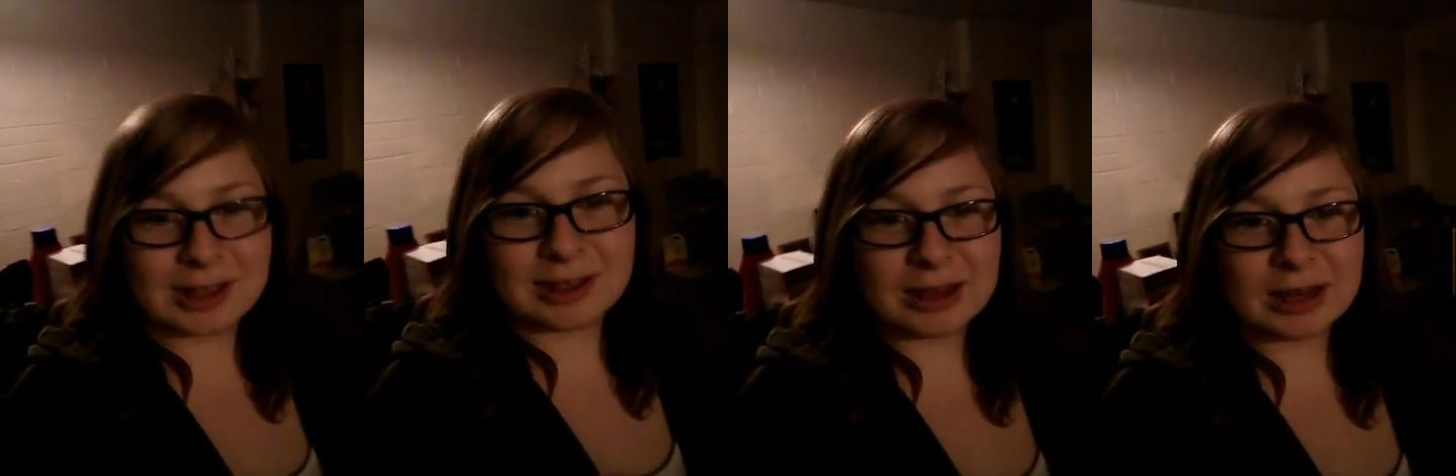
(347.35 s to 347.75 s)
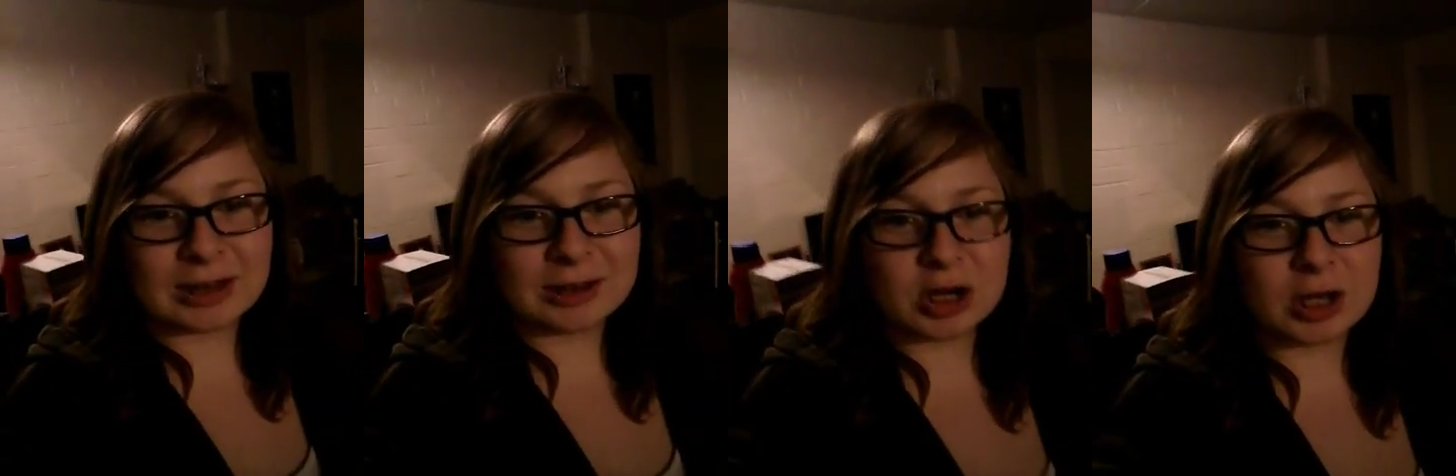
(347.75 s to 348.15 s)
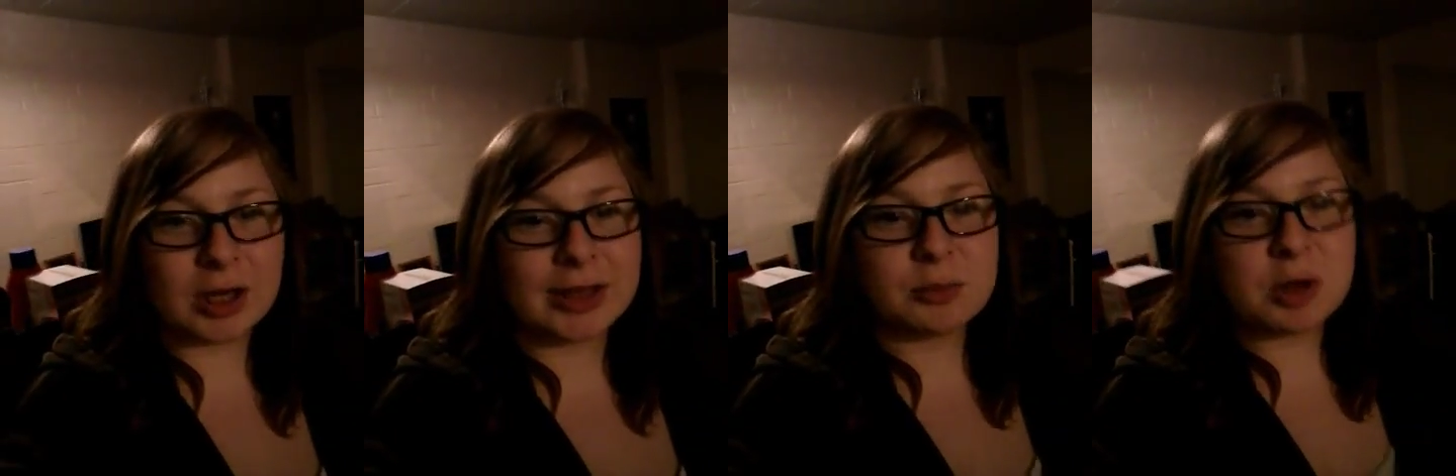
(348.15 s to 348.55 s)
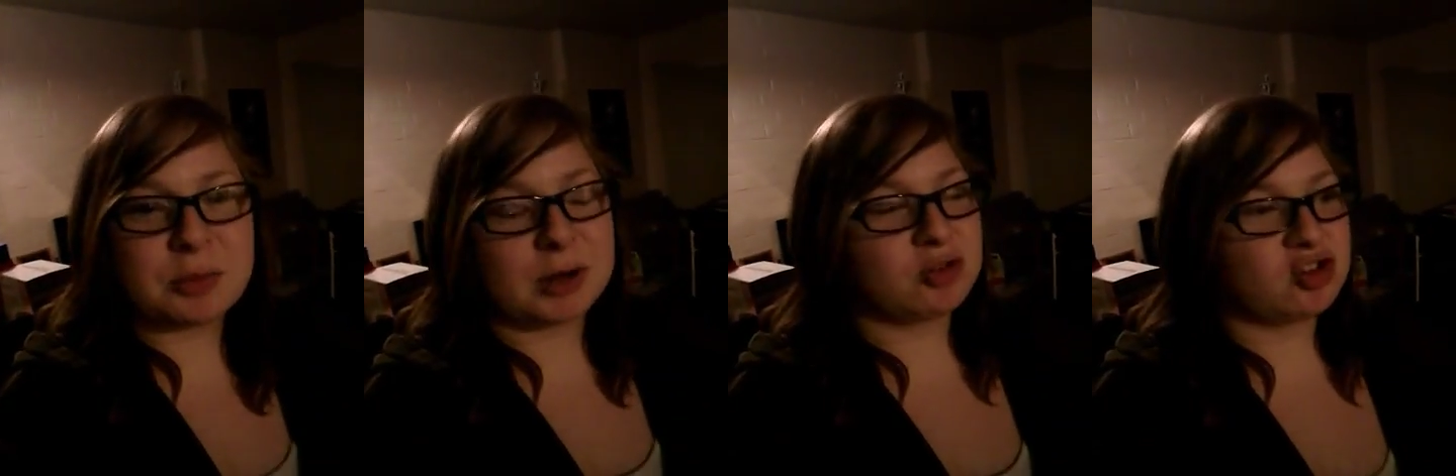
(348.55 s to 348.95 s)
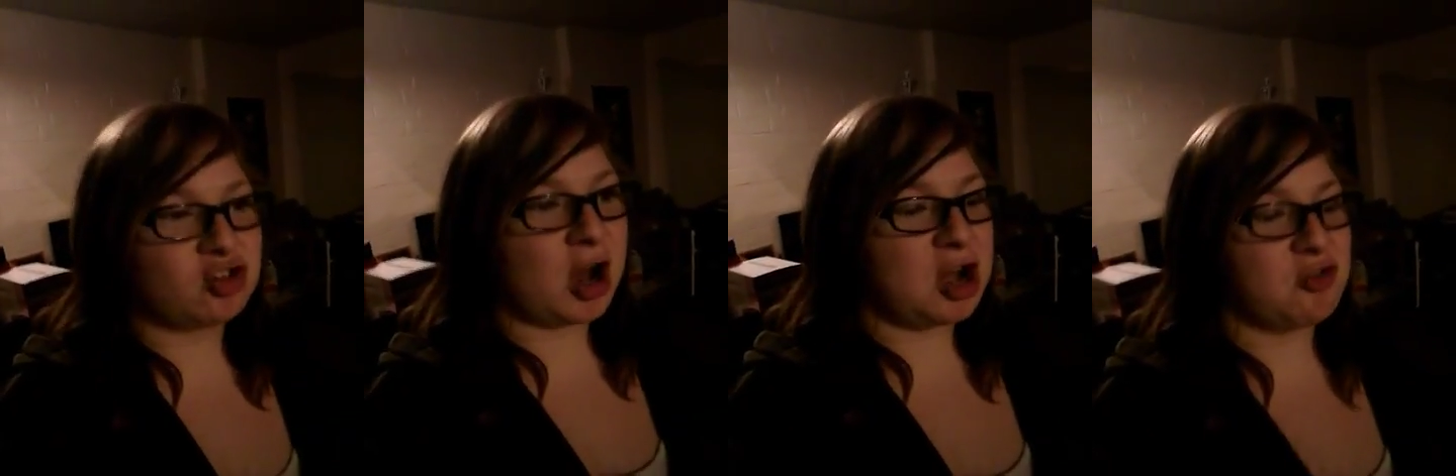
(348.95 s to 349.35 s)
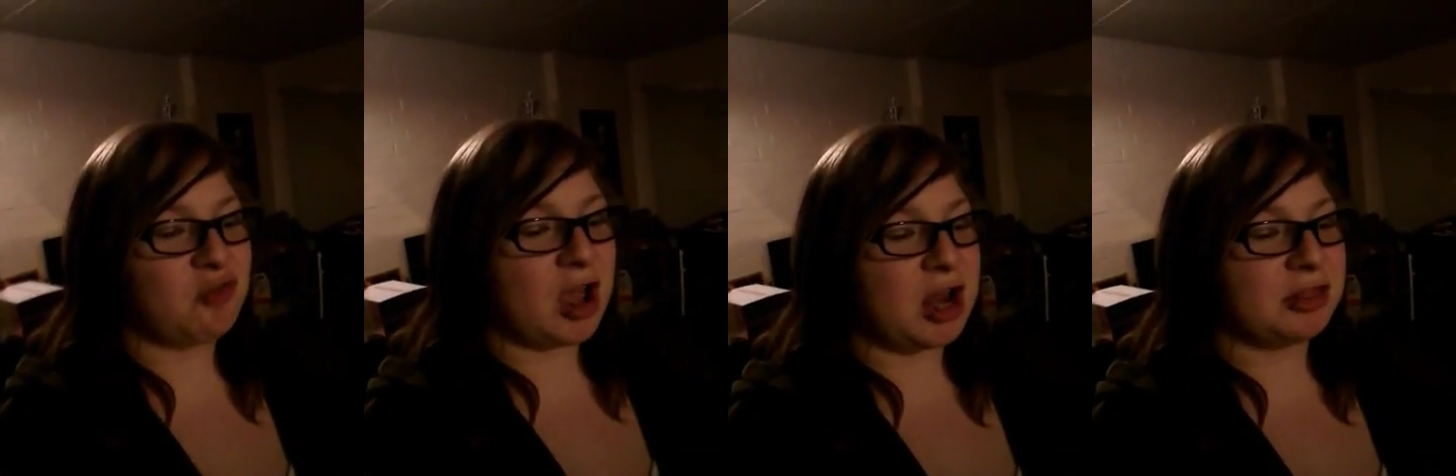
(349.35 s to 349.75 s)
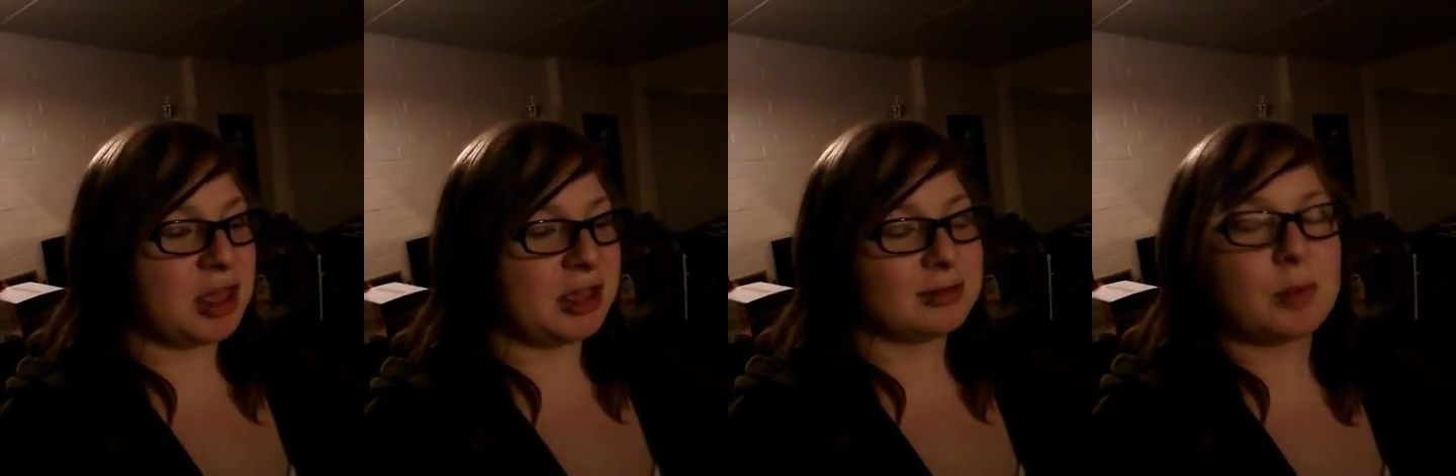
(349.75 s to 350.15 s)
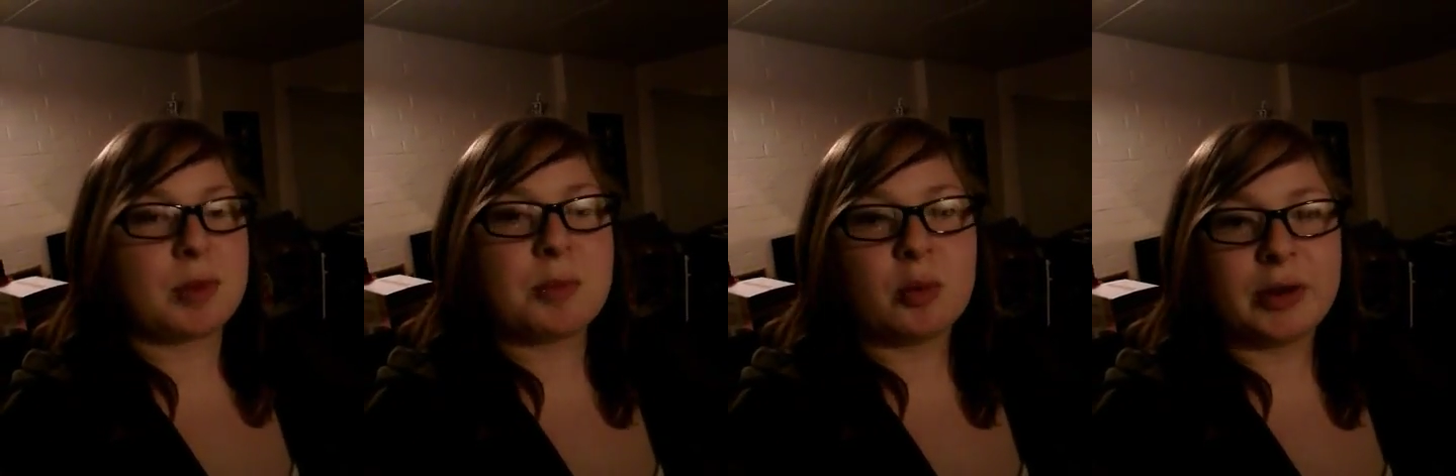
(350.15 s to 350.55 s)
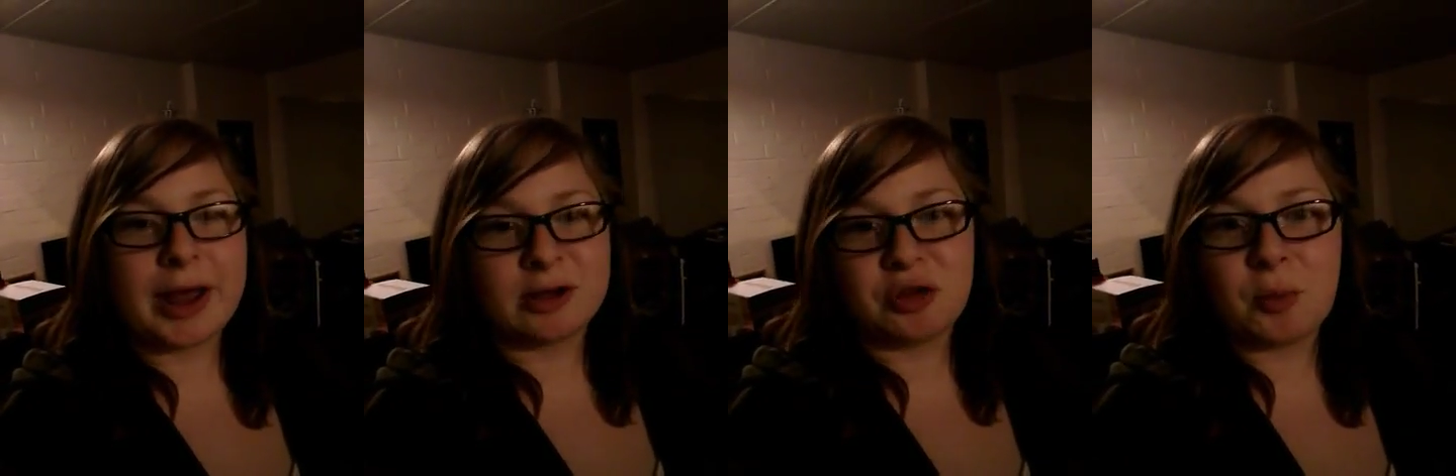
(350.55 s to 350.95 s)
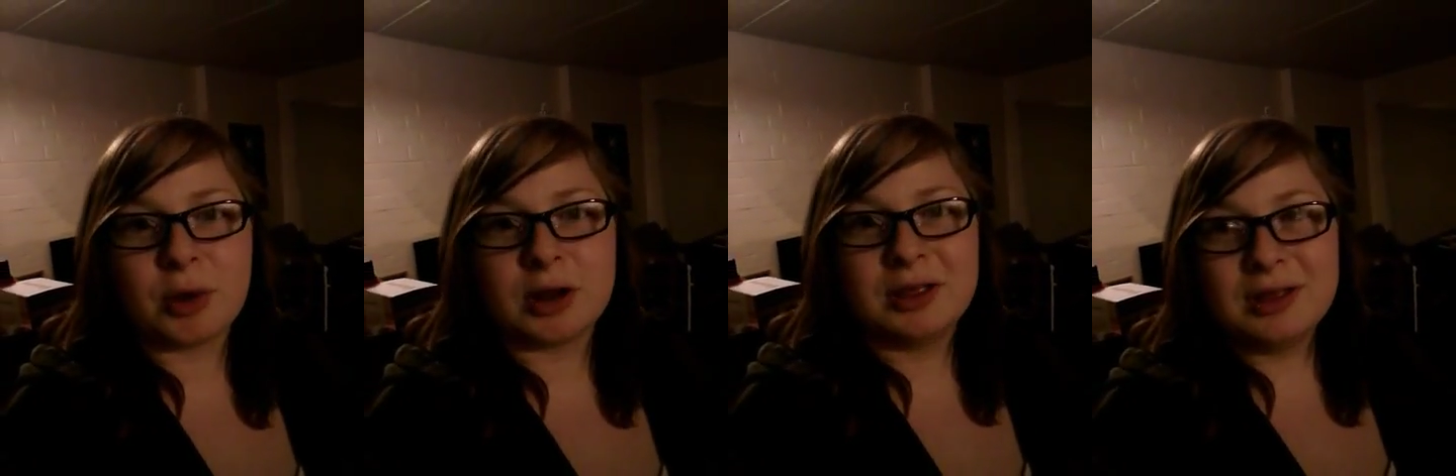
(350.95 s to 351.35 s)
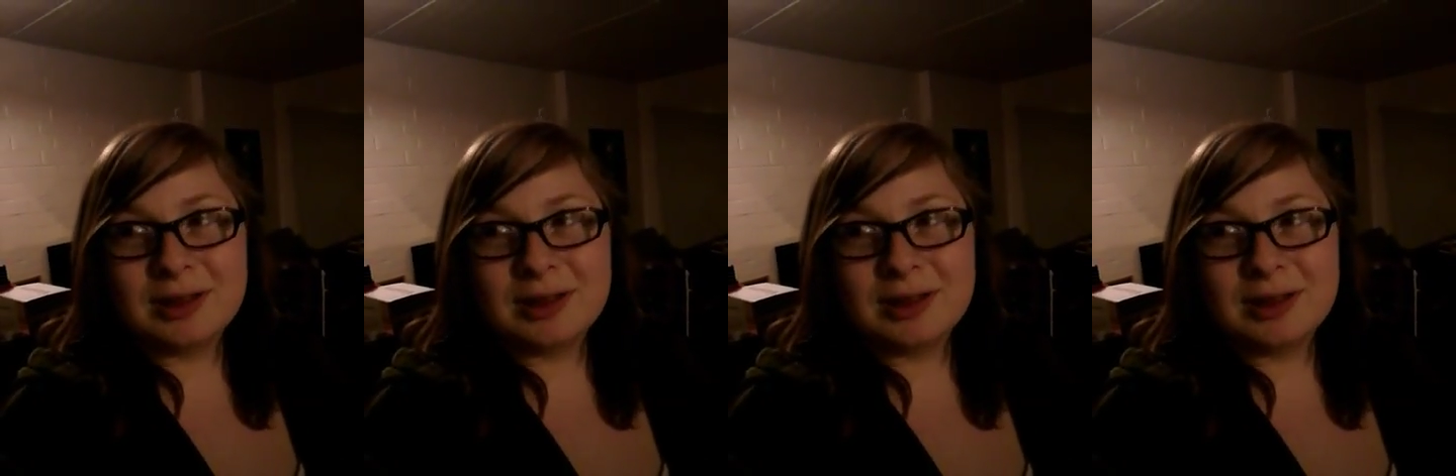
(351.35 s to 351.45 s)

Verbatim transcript: And, you know, at the moment, I'm just trying to find things that people would actually want to